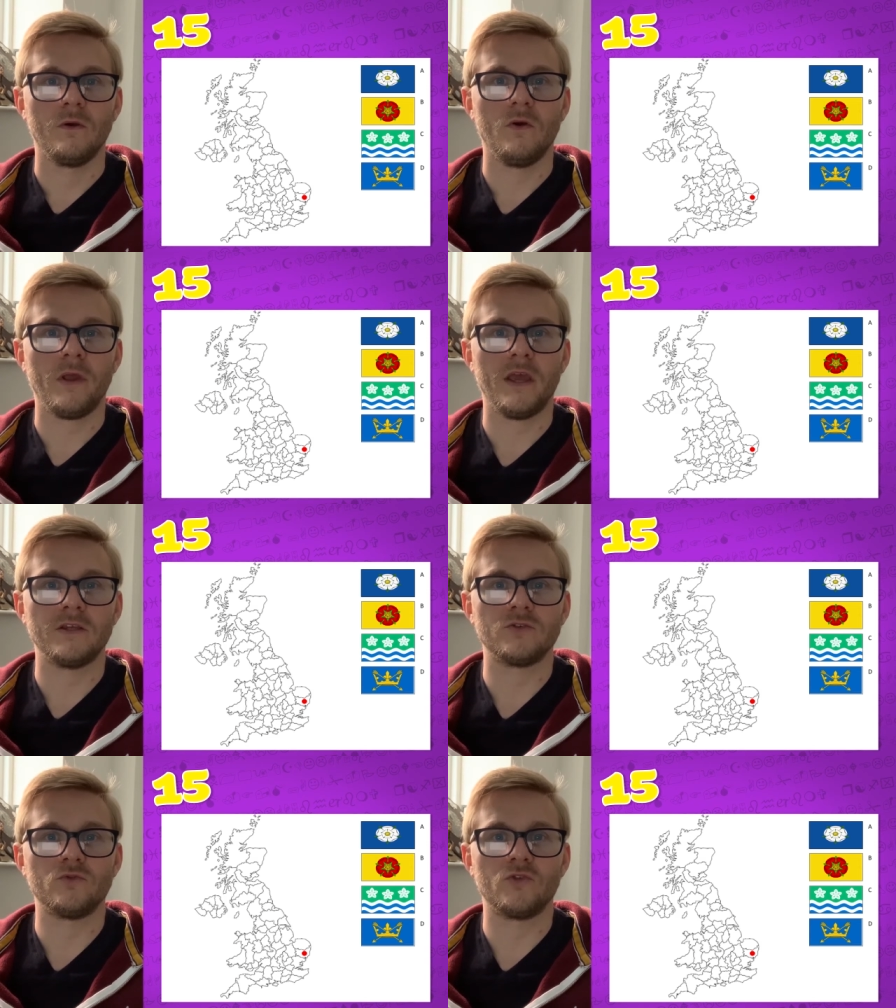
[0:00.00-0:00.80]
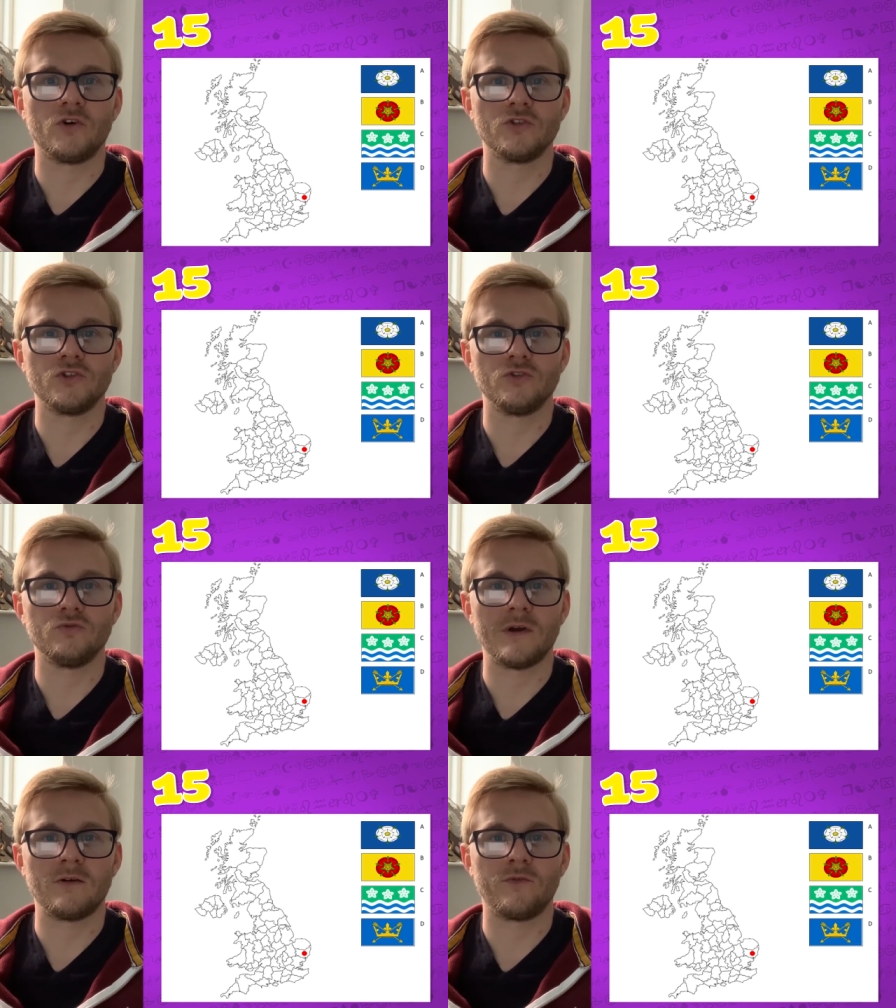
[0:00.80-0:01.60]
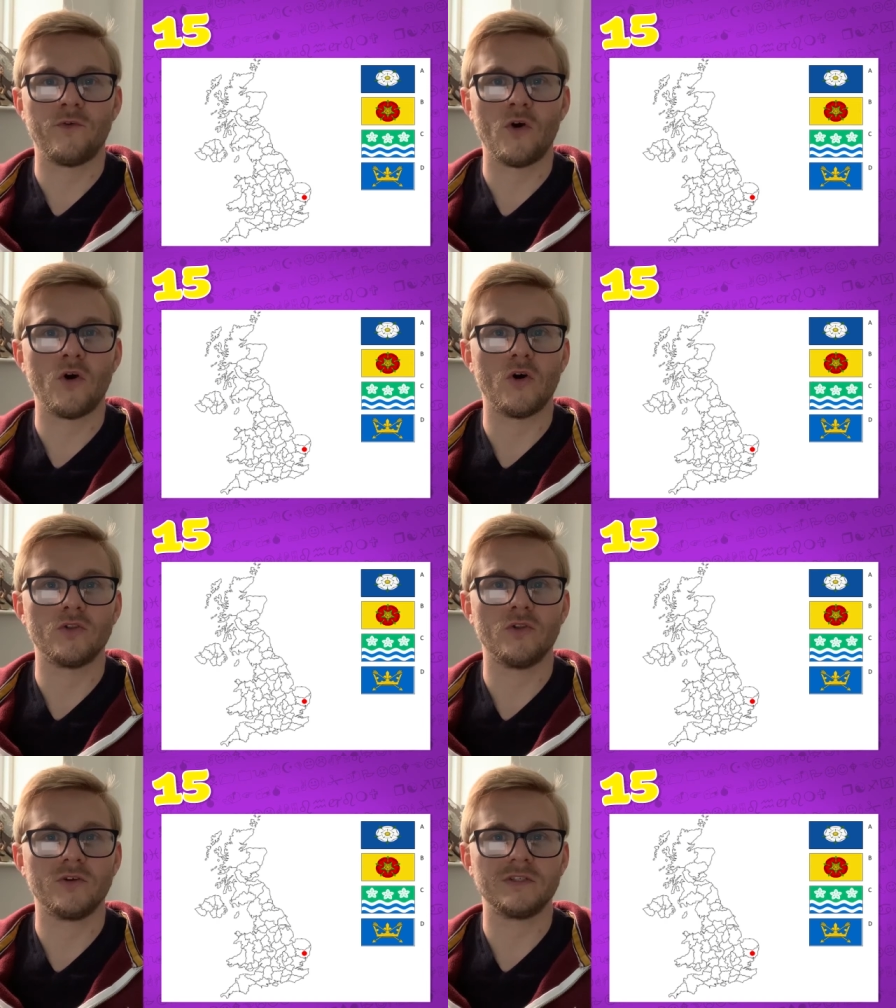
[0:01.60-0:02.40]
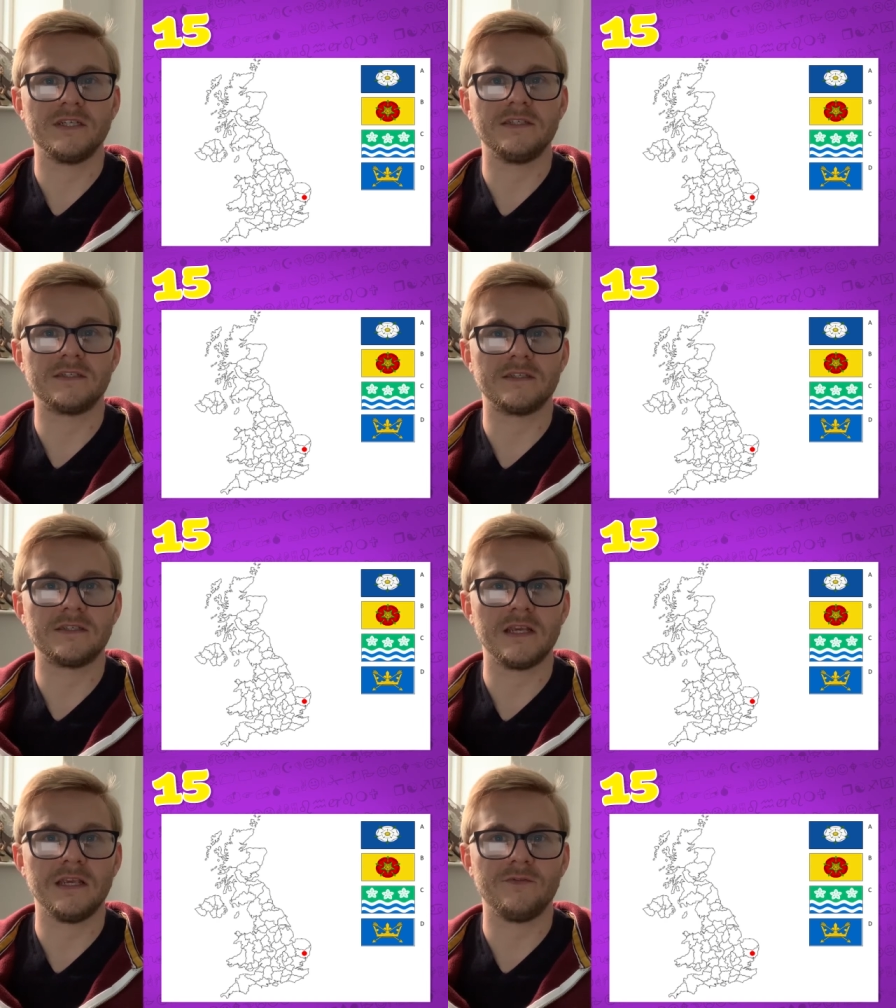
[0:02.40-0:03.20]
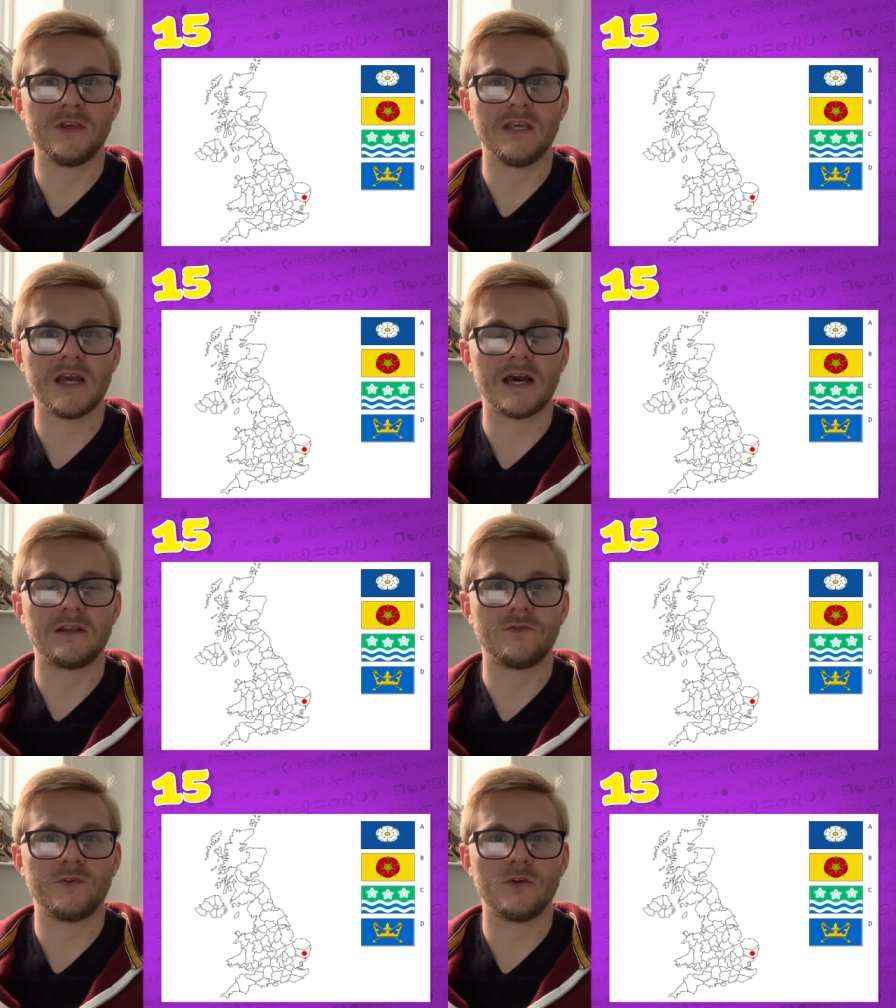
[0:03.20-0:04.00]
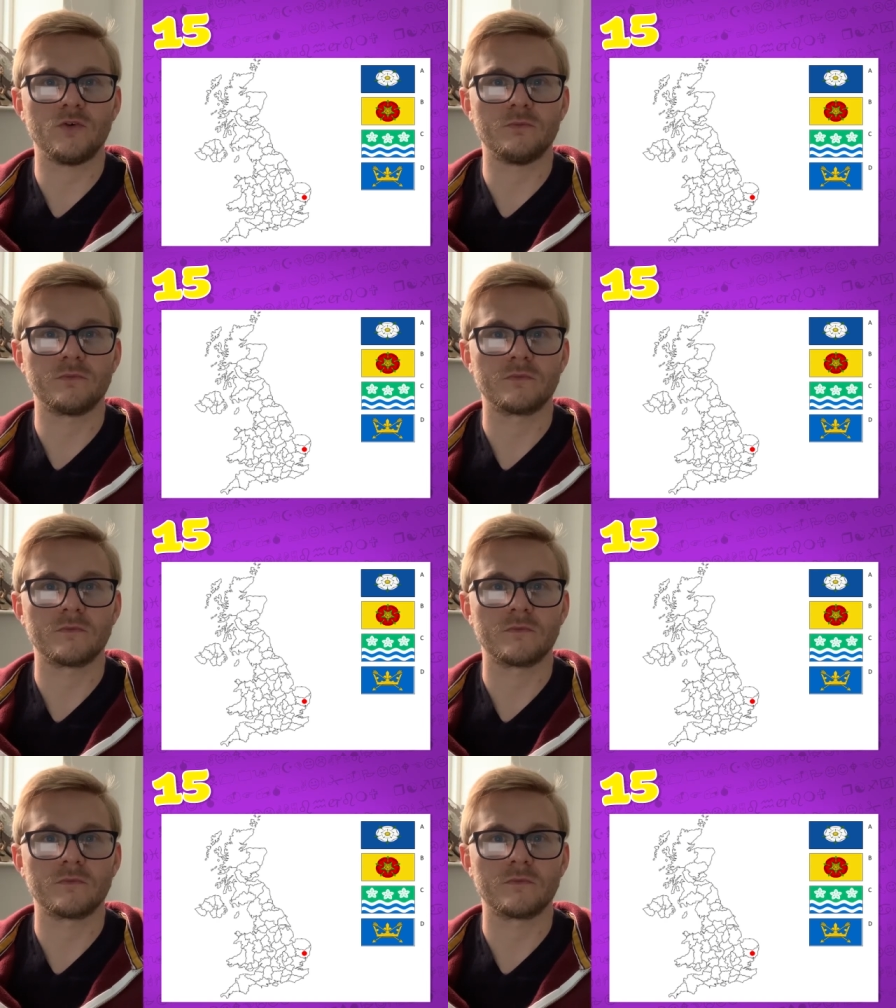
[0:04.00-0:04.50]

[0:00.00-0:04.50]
Okay, so we'll go on to round four, Noughties TV and film.